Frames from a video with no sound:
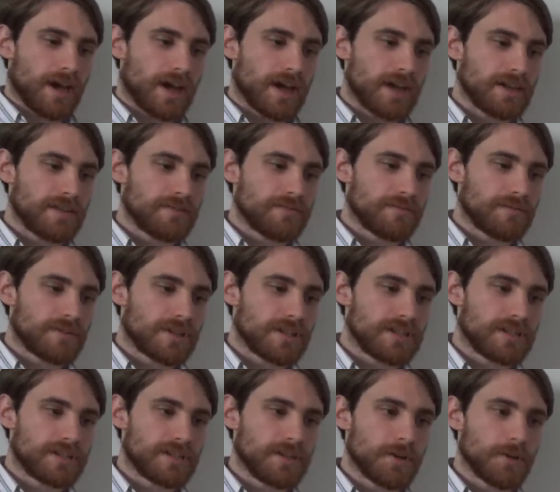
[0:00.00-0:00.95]
I
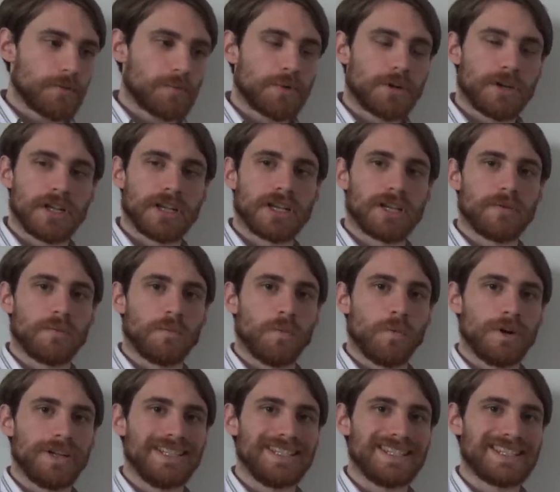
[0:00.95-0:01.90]
considered putting in
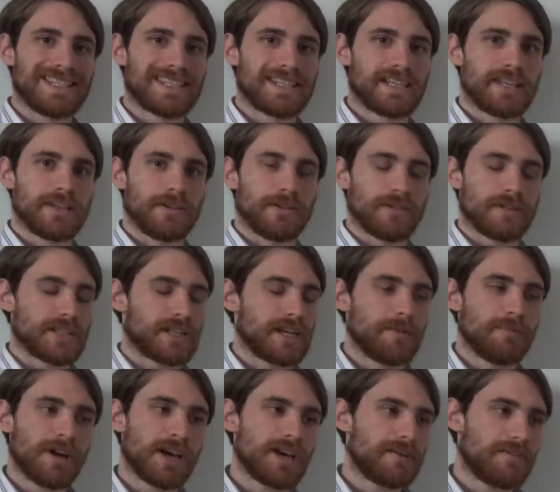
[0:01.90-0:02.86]
one Skittles,
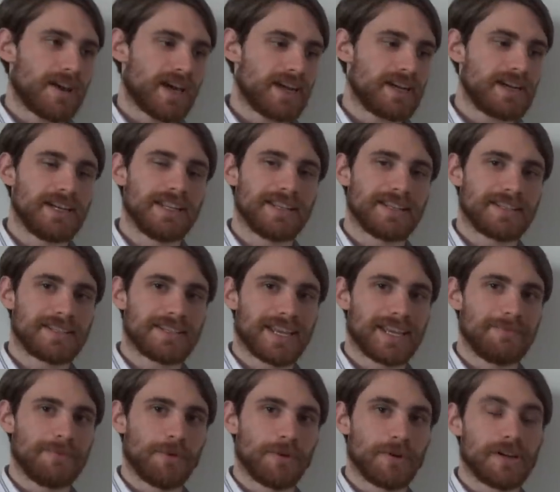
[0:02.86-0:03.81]
and I might have had it in the
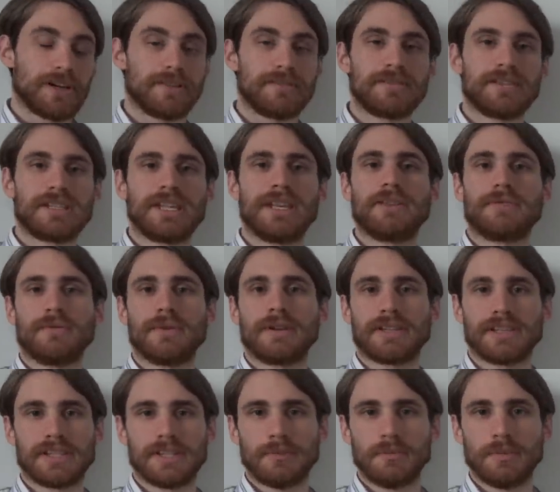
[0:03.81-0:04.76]
sideboard. Uh,
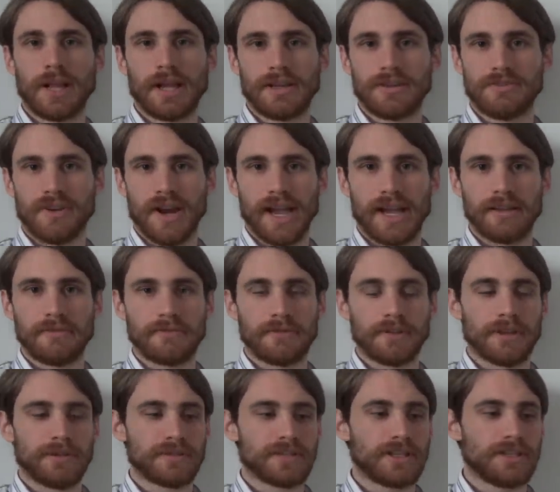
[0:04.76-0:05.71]
Skithrix, the Blight Dragon,
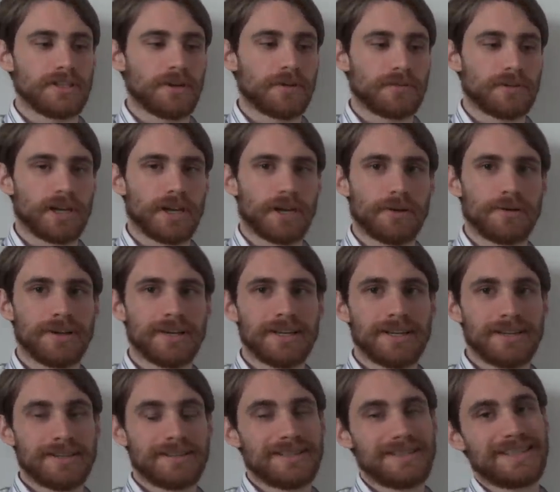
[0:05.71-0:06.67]
for those that don't know.
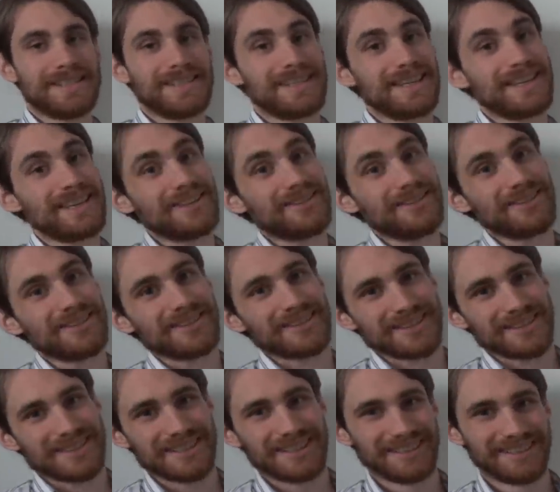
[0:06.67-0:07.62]

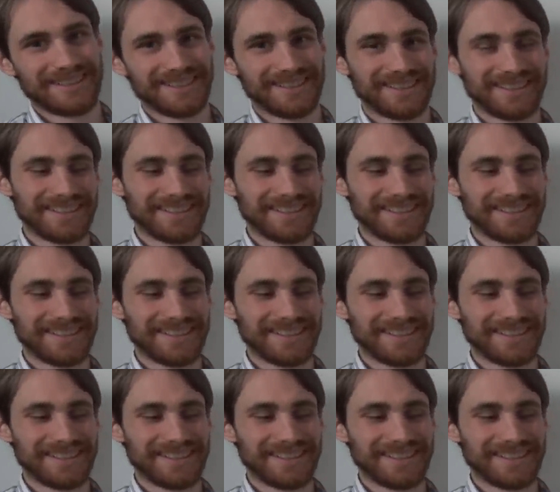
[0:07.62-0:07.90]
Skittles!